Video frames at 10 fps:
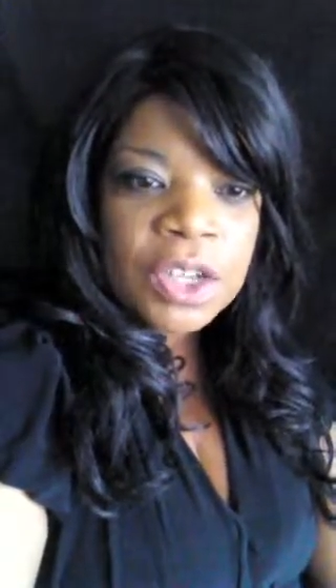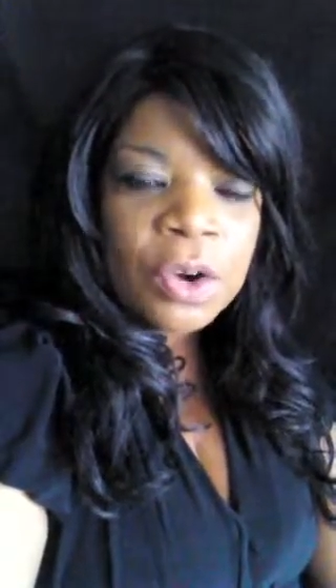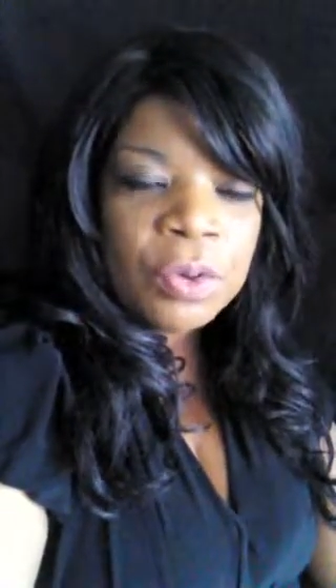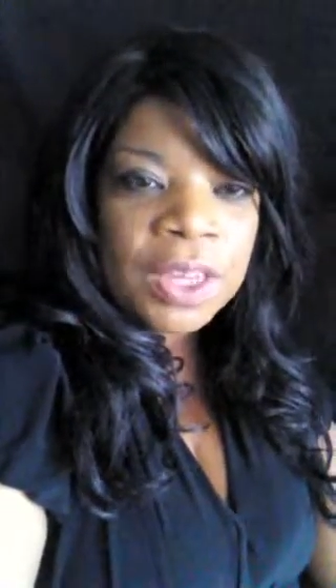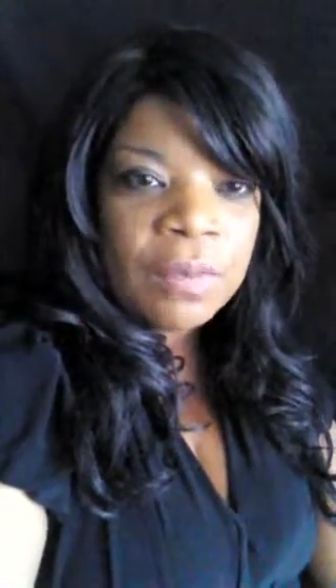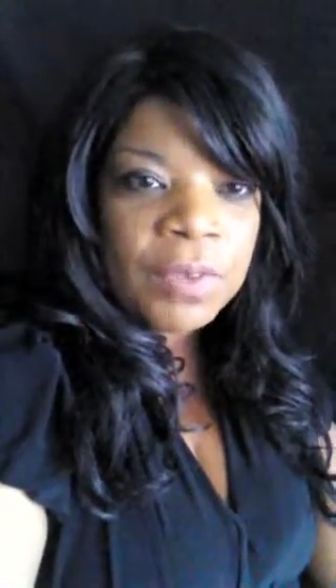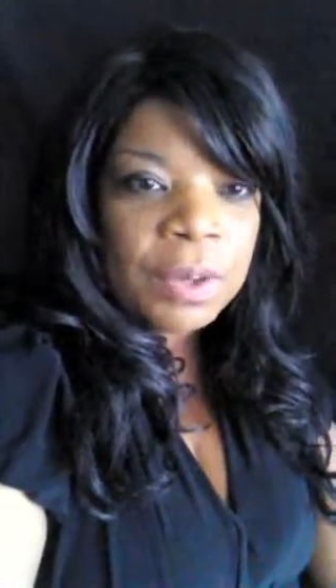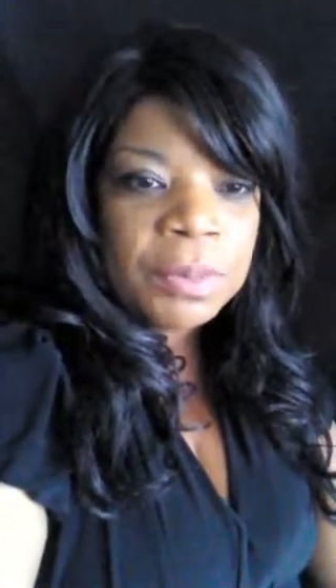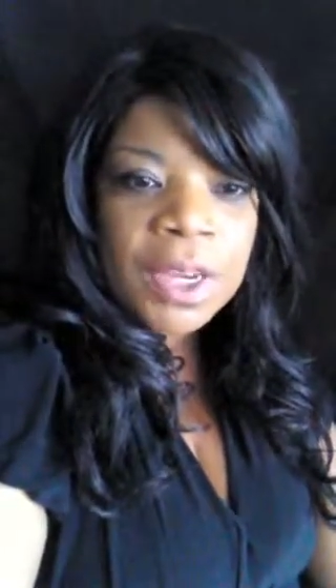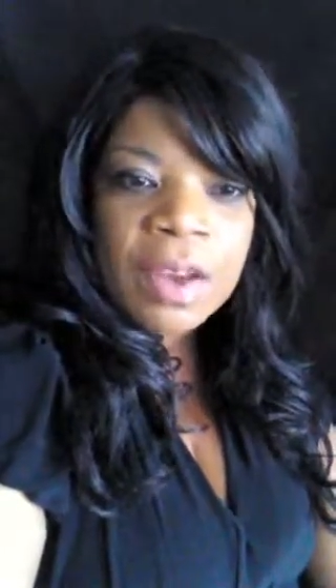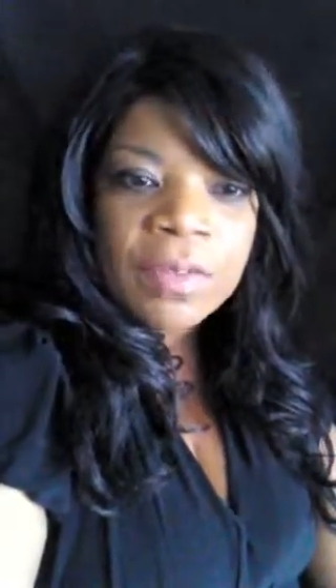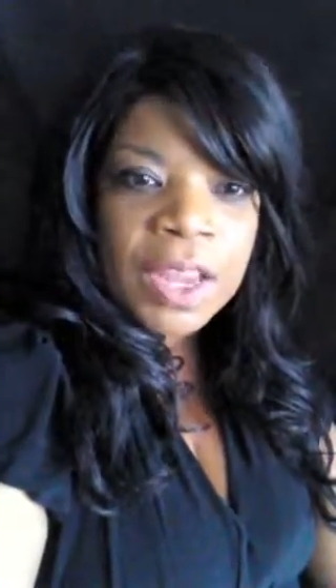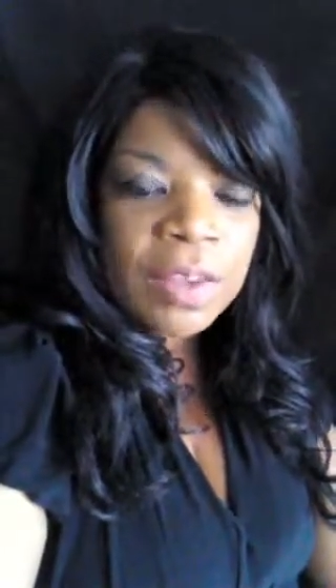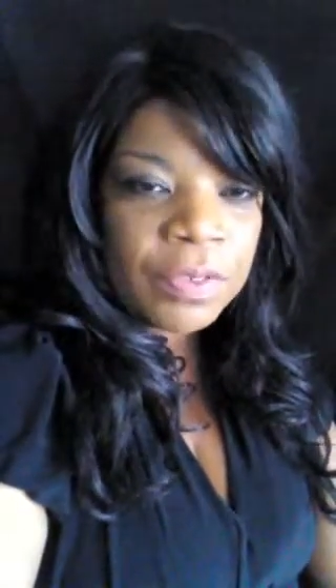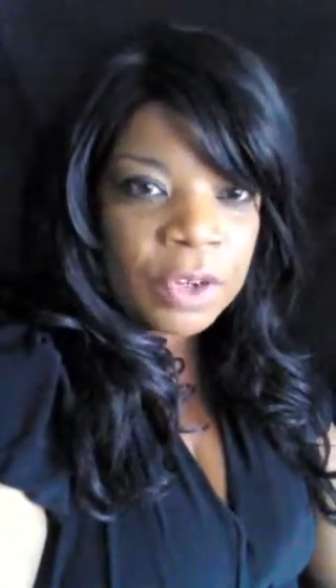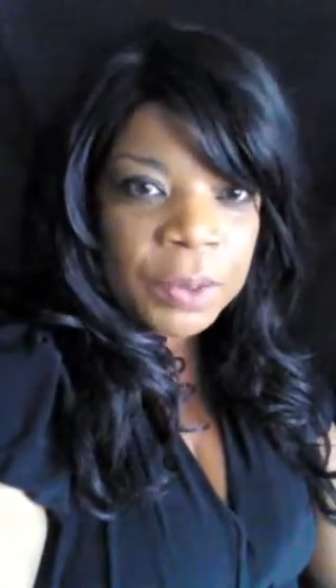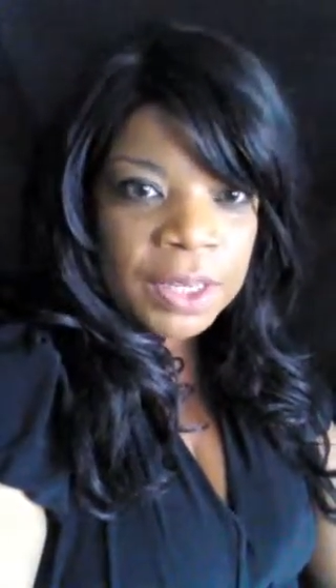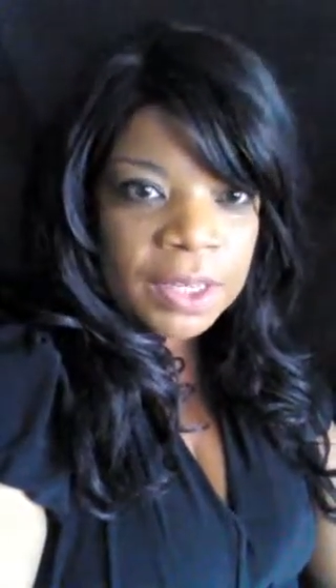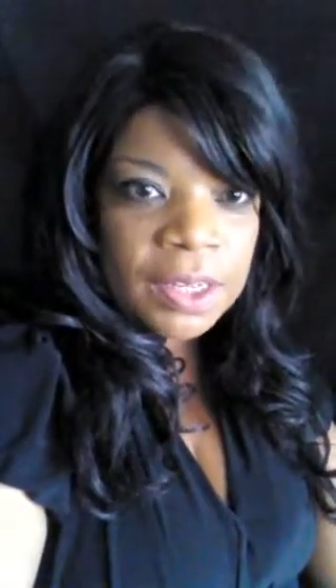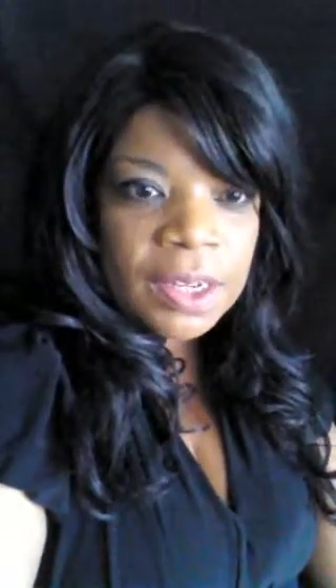Don't give up. Never, ever
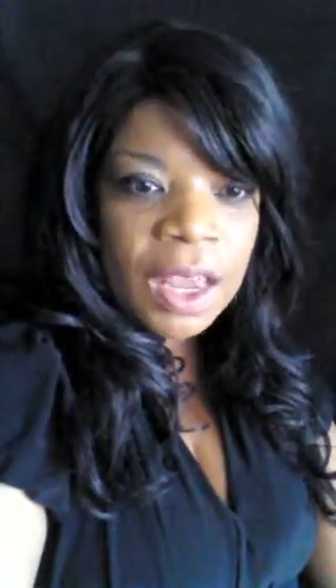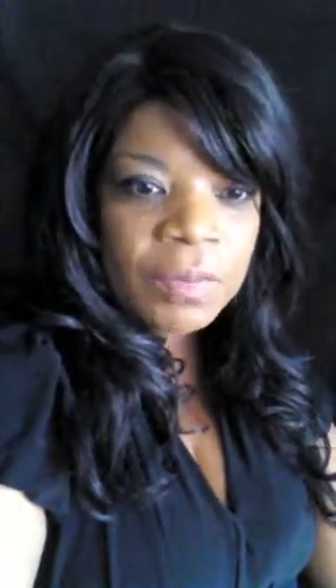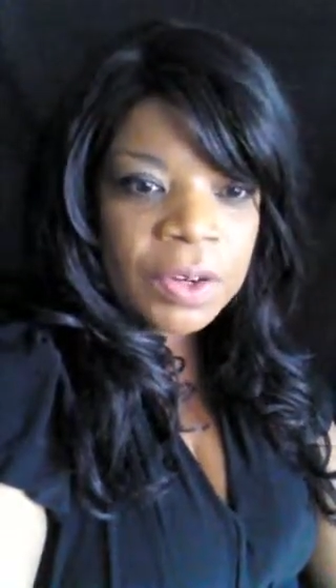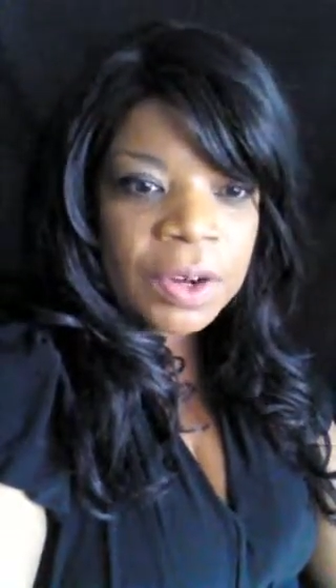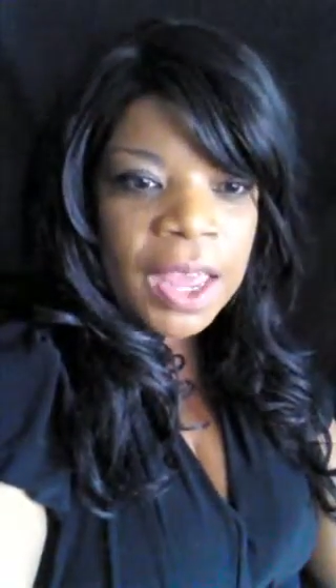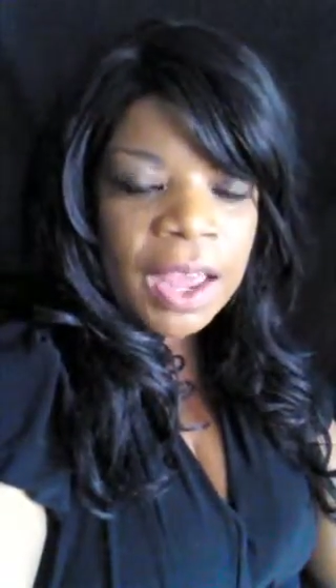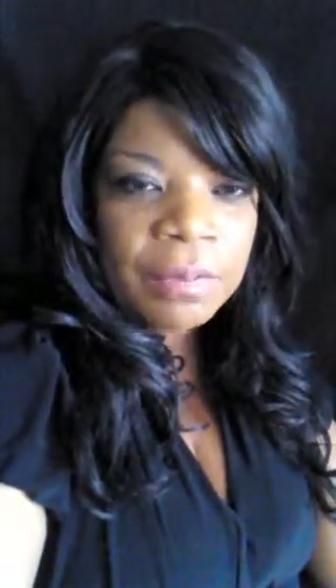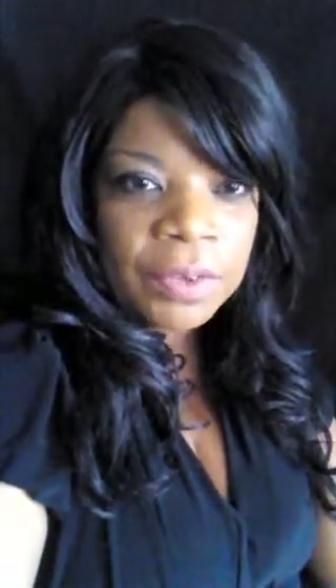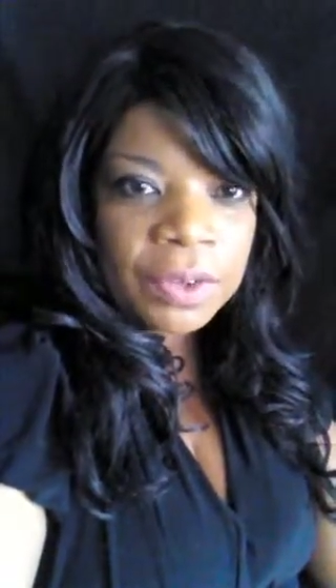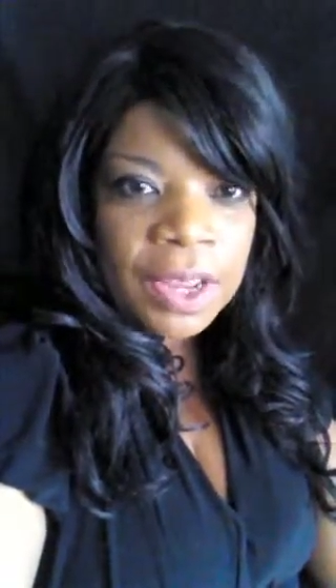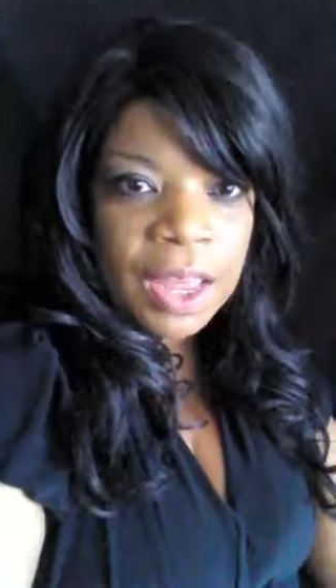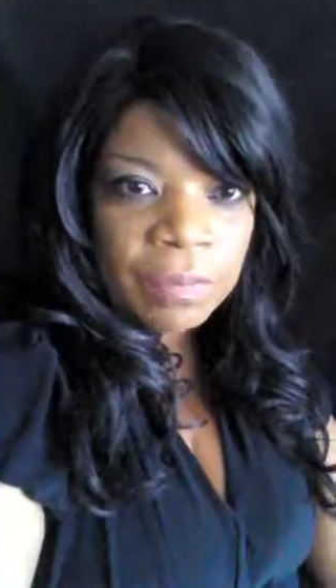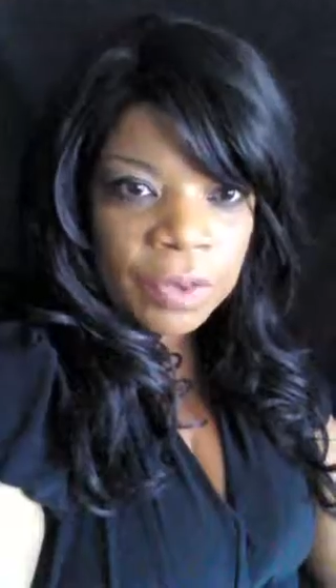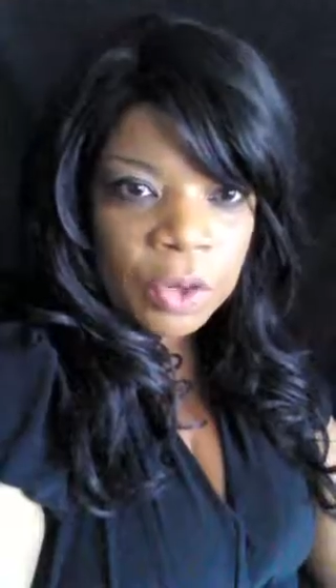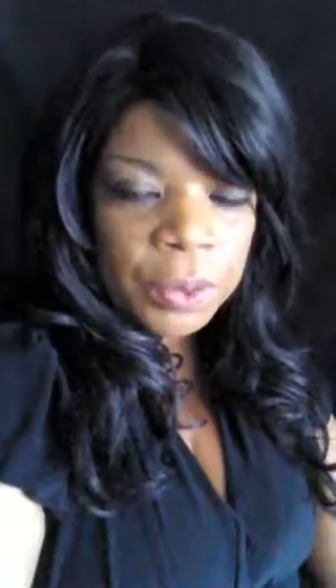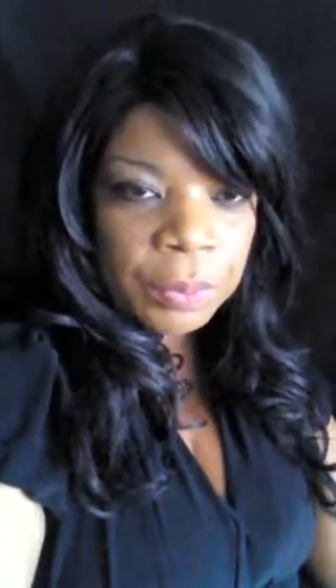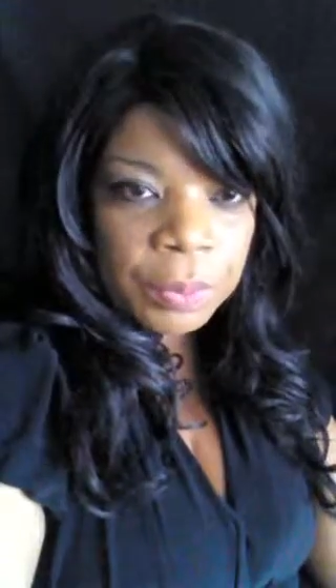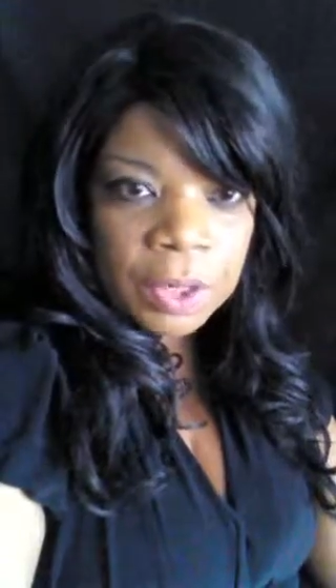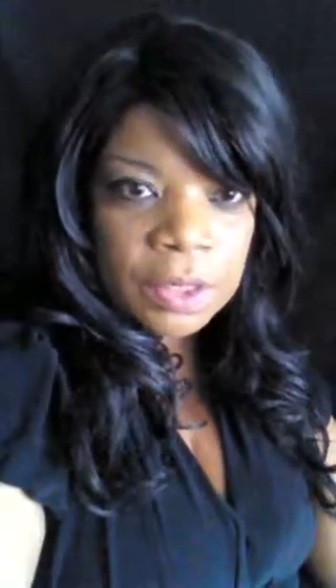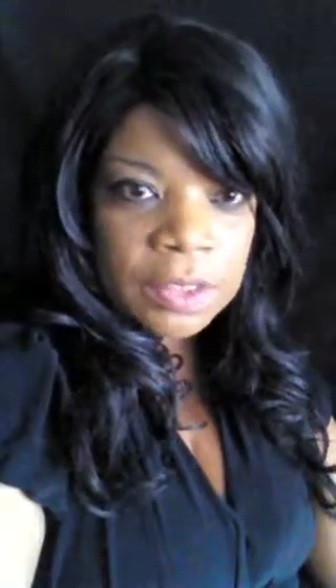quit. Never, ever, ever quit,
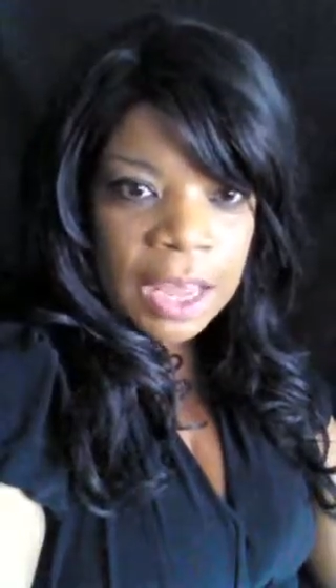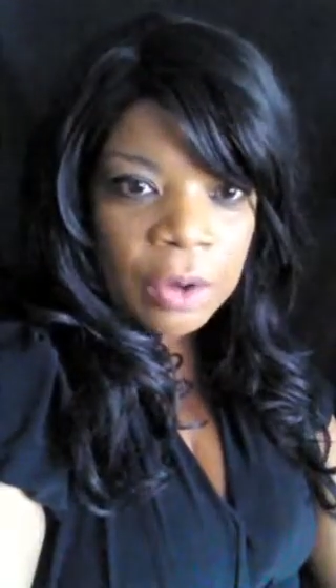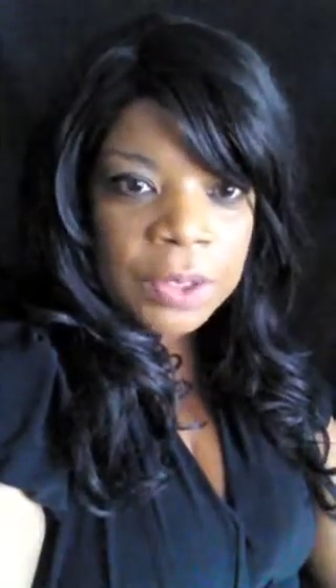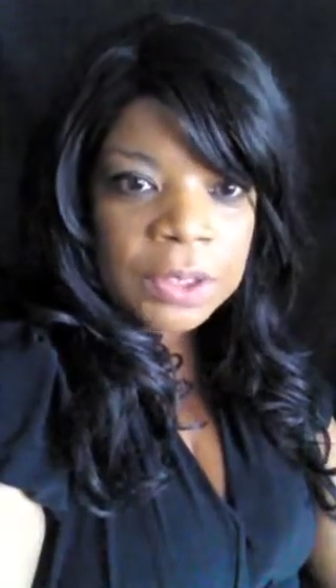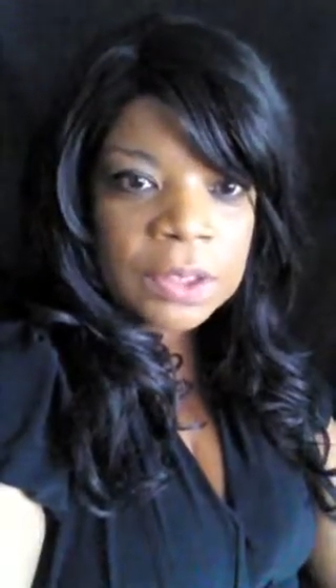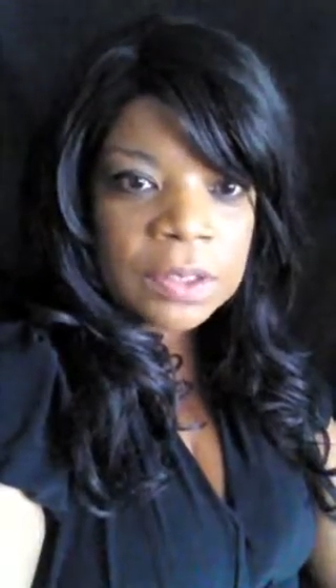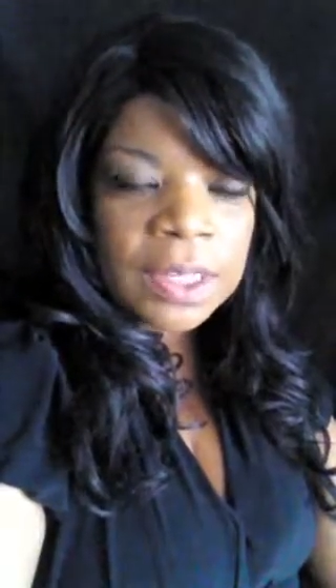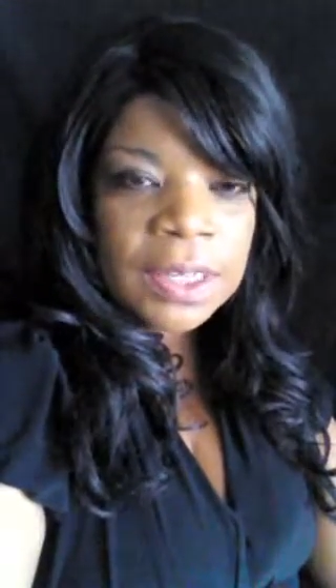regardless of how it looks.